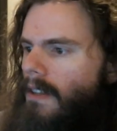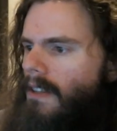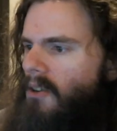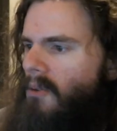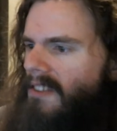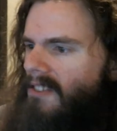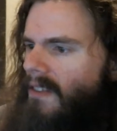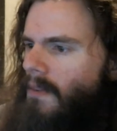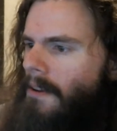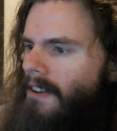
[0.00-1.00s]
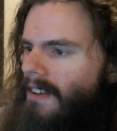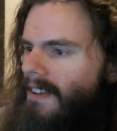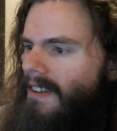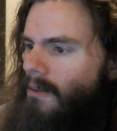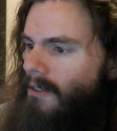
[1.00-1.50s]
The US government
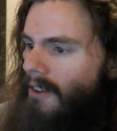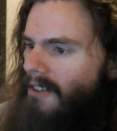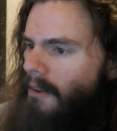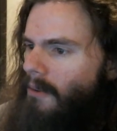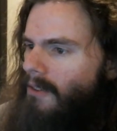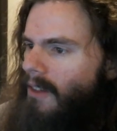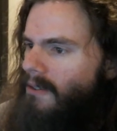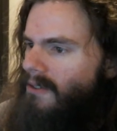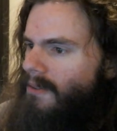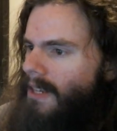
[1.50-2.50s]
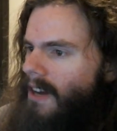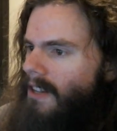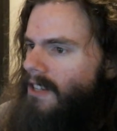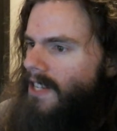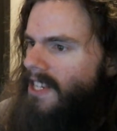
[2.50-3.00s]
was also slow to
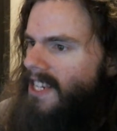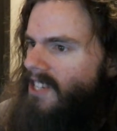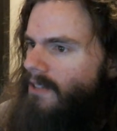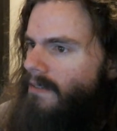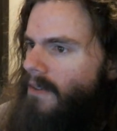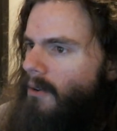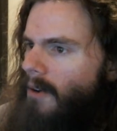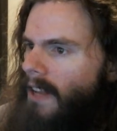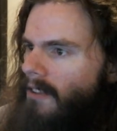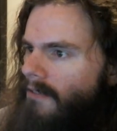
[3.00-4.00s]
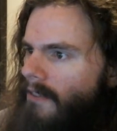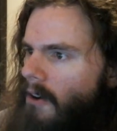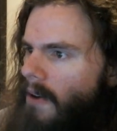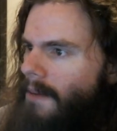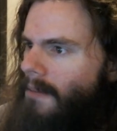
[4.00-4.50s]
acknowledge the danger of Ukraine's
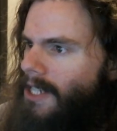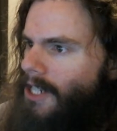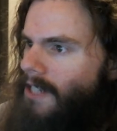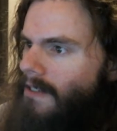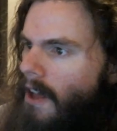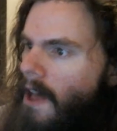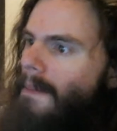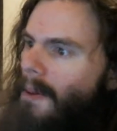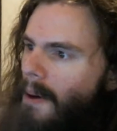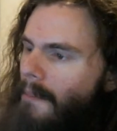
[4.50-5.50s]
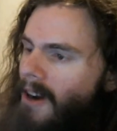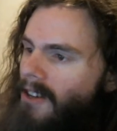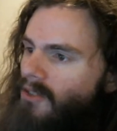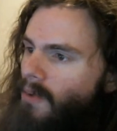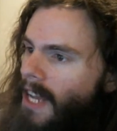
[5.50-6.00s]
far right militias, but by
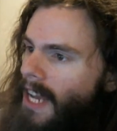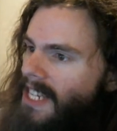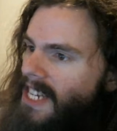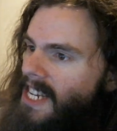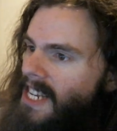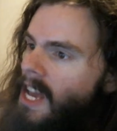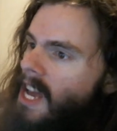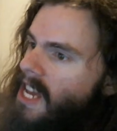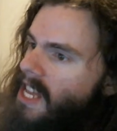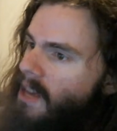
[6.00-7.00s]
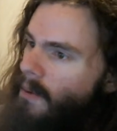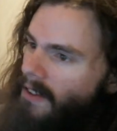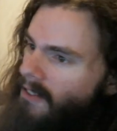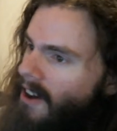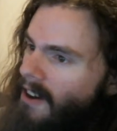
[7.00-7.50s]
March 2018, the
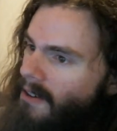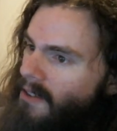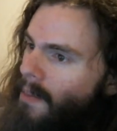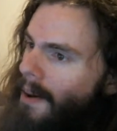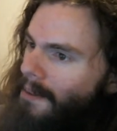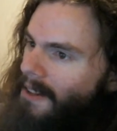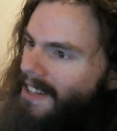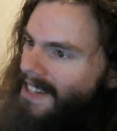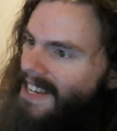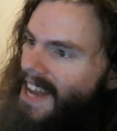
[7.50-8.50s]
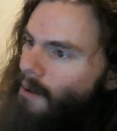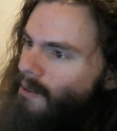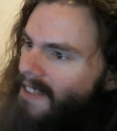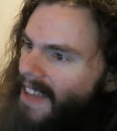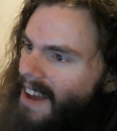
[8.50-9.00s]
U.S. Congress publicly
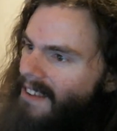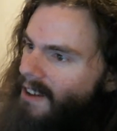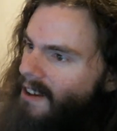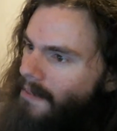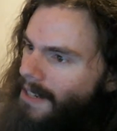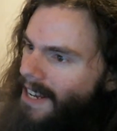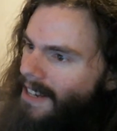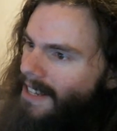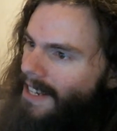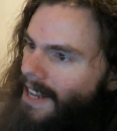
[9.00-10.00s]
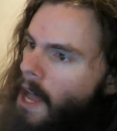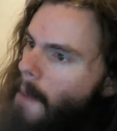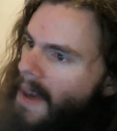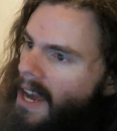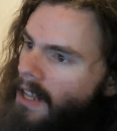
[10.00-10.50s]
denounced the Azov Battalion,
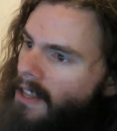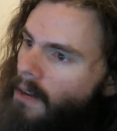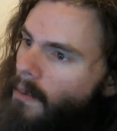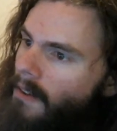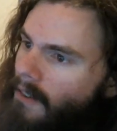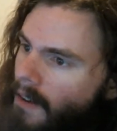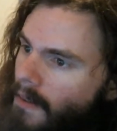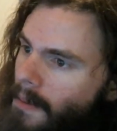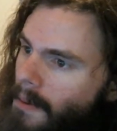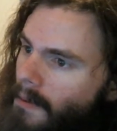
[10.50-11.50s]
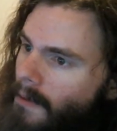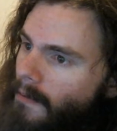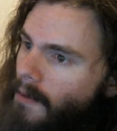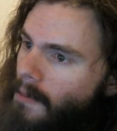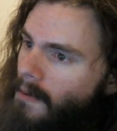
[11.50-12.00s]
banning the U.S. government
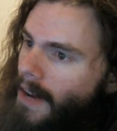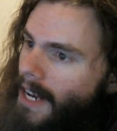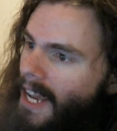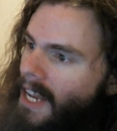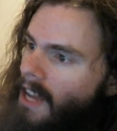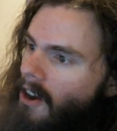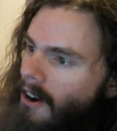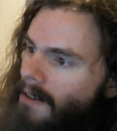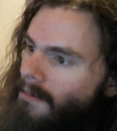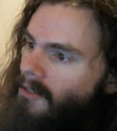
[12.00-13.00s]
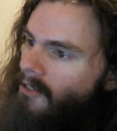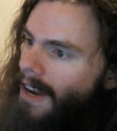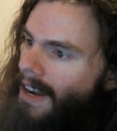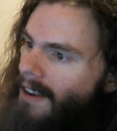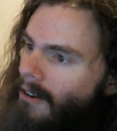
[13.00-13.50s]
from providing any arms,
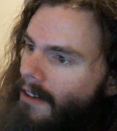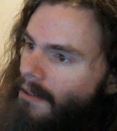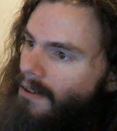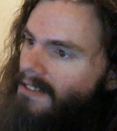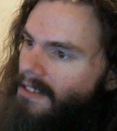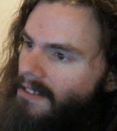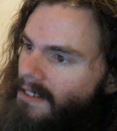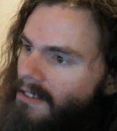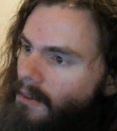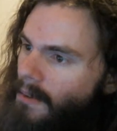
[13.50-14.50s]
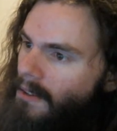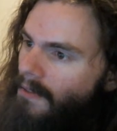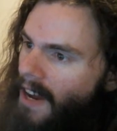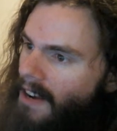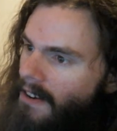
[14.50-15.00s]
training, or other assistance to its
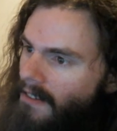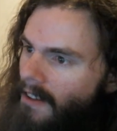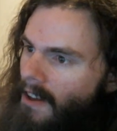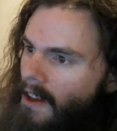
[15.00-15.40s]
fighters.